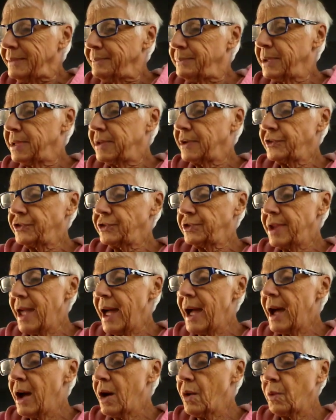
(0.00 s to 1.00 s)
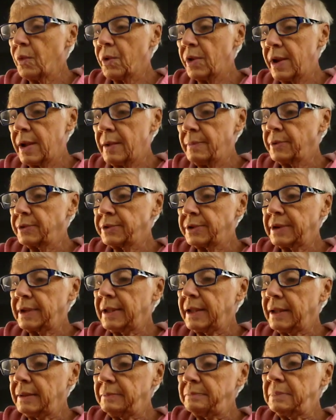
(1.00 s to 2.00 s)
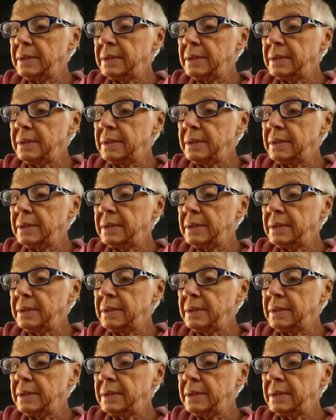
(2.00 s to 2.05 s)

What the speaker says: because now we're able to get